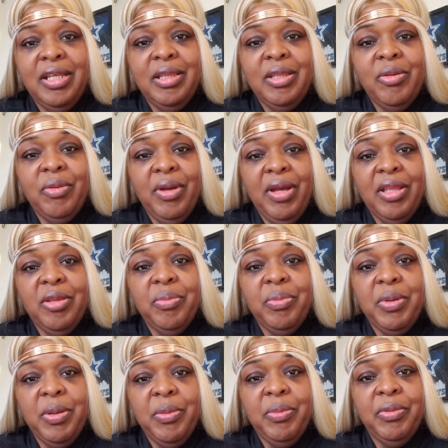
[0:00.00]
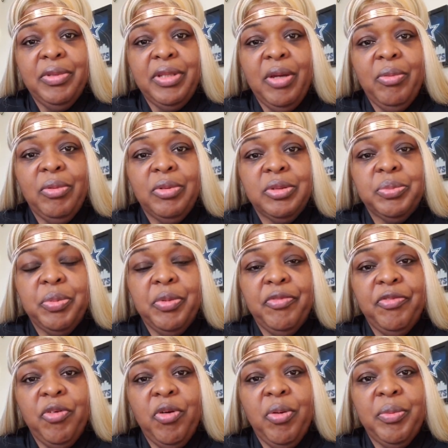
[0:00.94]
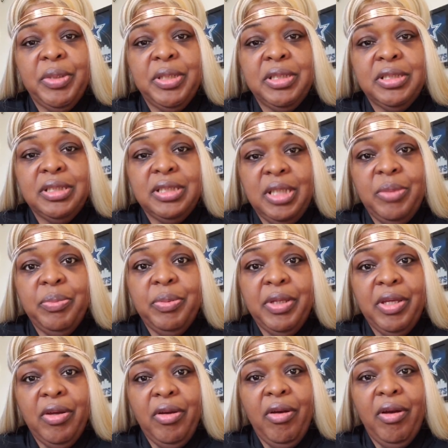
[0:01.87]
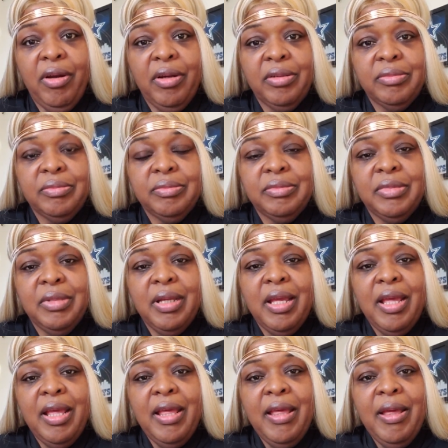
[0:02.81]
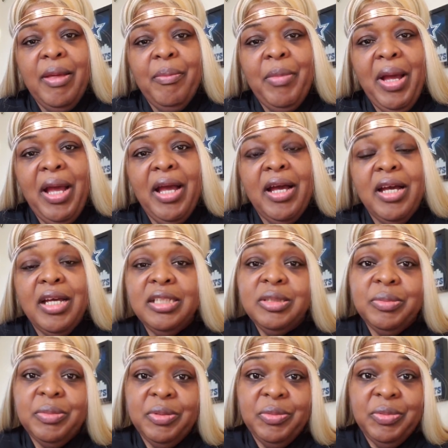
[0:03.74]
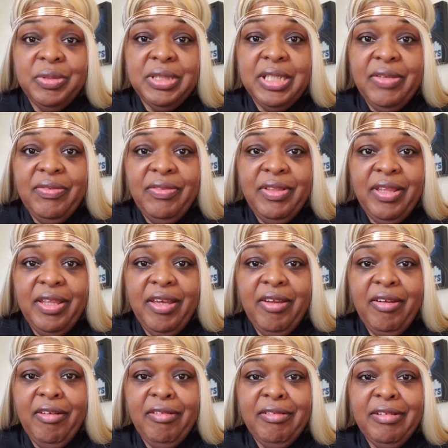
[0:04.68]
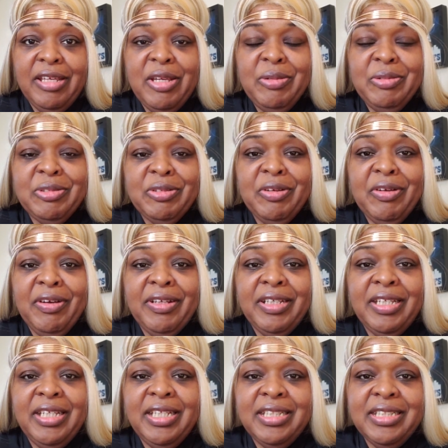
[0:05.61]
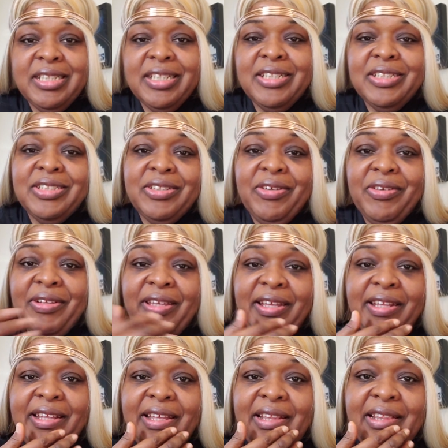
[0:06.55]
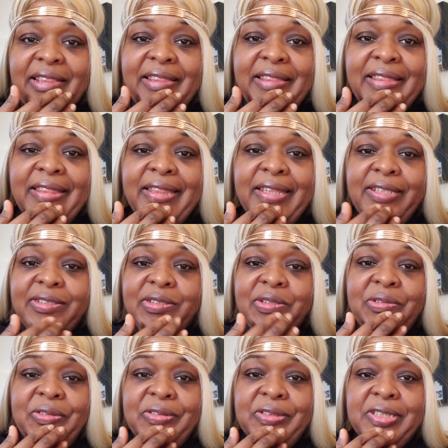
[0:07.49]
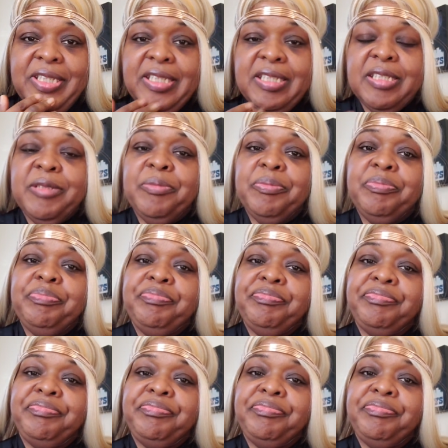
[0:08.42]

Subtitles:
There were other people that was performing CPR. My husband was even there. He is a custodian in the school system.